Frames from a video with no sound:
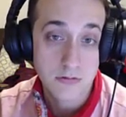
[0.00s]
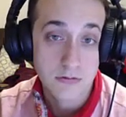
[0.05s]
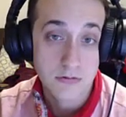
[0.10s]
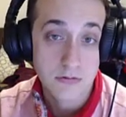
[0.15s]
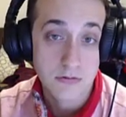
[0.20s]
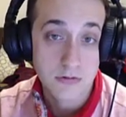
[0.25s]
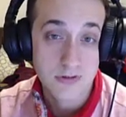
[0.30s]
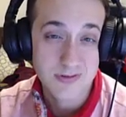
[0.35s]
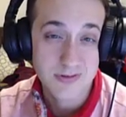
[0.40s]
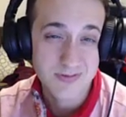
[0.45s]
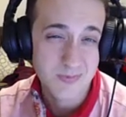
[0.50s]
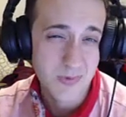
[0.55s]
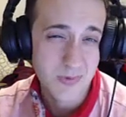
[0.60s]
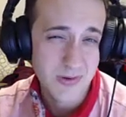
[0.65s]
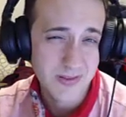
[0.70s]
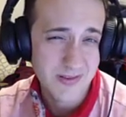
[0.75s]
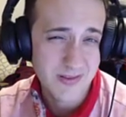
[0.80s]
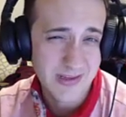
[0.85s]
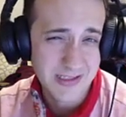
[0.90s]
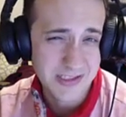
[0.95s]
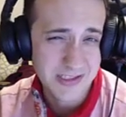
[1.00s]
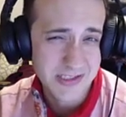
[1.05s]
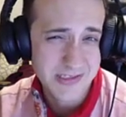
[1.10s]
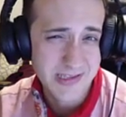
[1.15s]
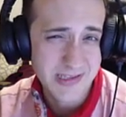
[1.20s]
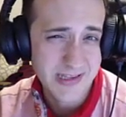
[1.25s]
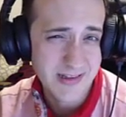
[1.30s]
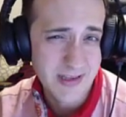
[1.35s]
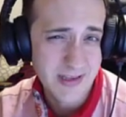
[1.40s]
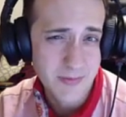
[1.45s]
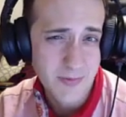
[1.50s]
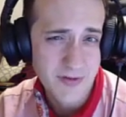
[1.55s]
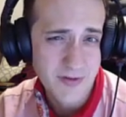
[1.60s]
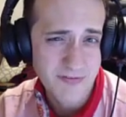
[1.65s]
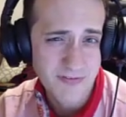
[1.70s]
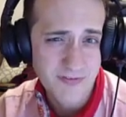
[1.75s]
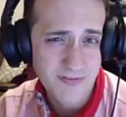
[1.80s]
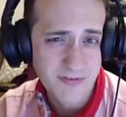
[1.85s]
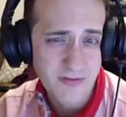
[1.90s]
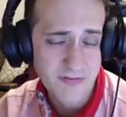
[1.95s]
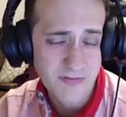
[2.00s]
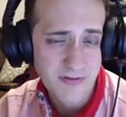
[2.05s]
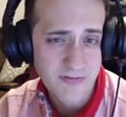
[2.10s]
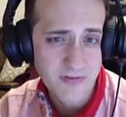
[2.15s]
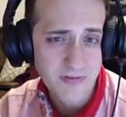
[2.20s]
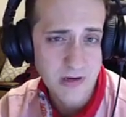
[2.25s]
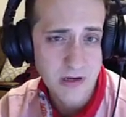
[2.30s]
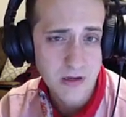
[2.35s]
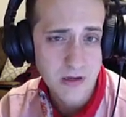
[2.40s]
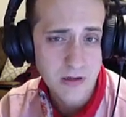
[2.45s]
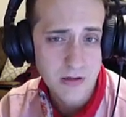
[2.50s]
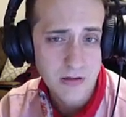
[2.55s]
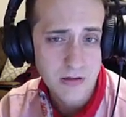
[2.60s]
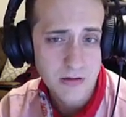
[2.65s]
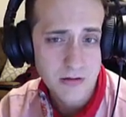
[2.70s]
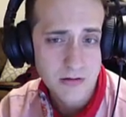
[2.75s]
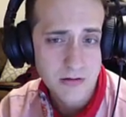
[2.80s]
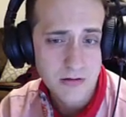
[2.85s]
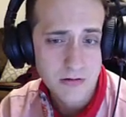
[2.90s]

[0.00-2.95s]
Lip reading: Yeah. That's slightly above 50-50.